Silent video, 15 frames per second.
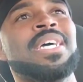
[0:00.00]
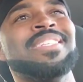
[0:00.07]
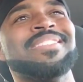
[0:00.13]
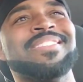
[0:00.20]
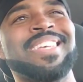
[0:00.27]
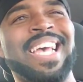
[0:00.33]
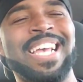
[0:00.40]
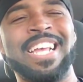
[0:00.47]

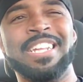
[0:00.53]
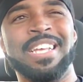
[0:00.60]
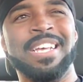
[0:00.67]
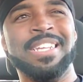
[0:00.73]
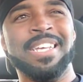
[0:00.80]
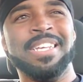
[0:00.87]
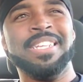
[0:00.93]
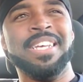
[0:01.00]
and take
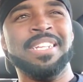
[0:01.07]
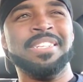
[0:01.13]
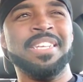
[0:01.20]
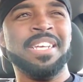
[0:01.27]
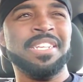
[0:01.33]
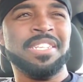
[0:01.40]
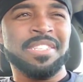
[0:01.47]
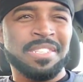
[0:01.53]

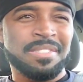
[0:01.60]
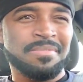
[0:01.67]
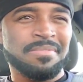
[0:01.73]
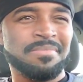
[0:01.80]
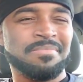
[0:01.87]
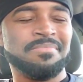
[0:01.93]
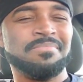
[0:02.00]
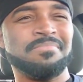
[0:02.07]
and
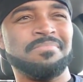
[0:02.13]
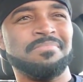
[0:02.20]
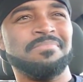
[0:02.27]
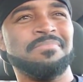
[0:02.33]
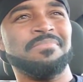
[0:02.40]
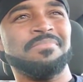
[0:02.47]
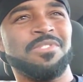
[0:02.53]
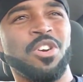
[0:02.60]

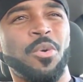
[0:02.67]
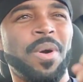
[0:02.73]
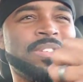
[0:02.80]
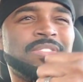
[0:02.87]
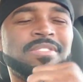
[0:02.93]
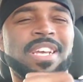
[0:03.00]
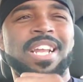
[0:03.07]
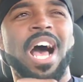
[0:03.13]
crunched